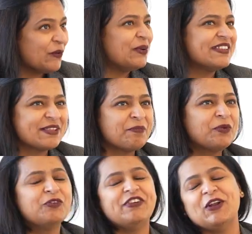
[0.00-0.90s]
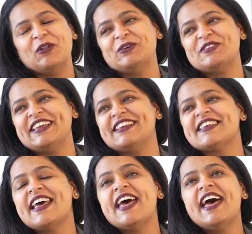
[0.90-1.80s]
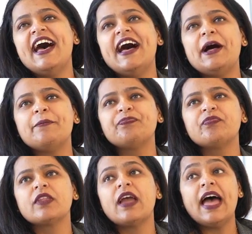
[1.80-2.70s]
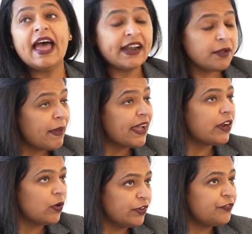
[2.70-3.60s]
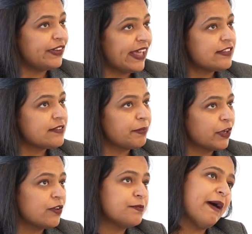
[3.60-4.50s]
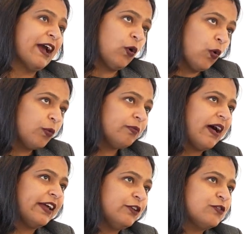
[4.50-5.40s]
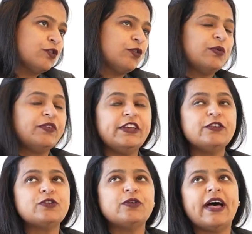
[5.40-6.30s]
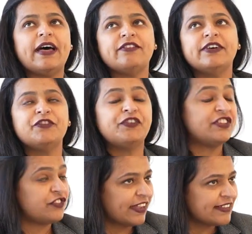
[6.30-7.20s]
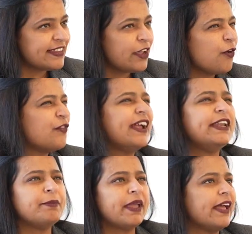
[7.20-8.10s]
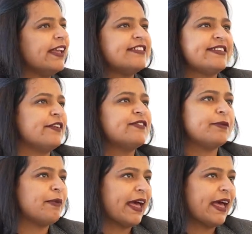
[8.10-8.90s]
loan is approved and all those things. Had a background in finance because back home we used to have a franchisee of IDBI SDFC